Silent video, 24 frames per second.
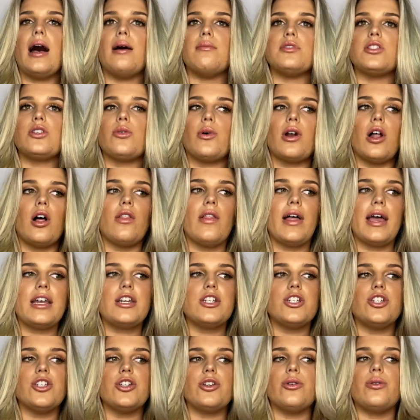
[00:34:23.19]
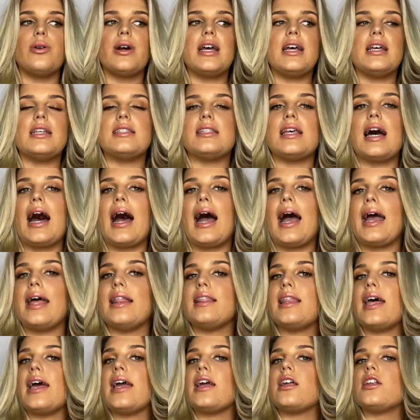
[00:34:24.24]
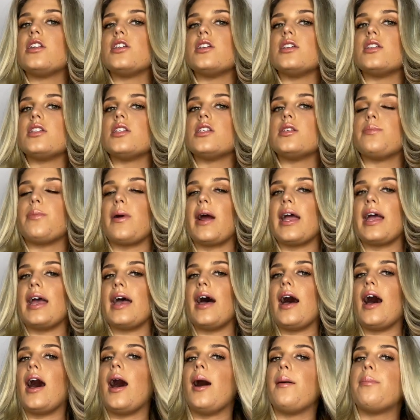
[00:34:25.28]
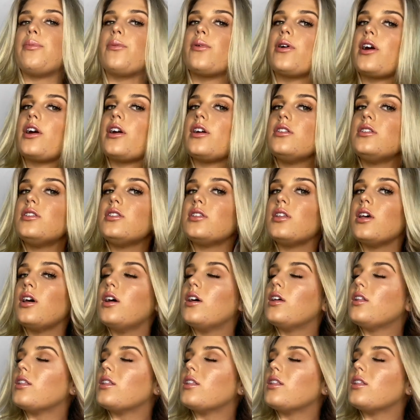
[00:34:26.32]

So what I like to do is I like to spray it upwards